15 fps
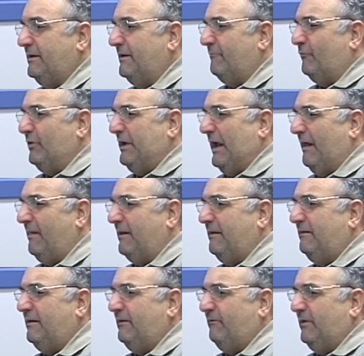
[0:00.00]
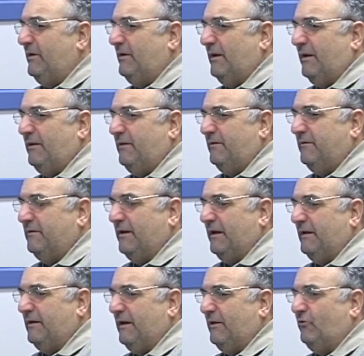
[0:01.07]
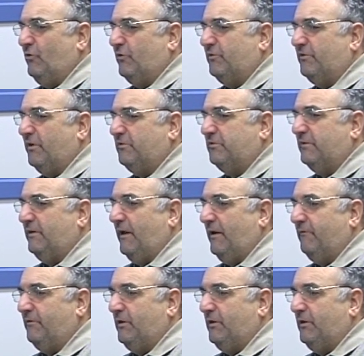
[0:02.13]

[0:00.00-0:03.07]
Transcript: reality TV and and it just doesn't have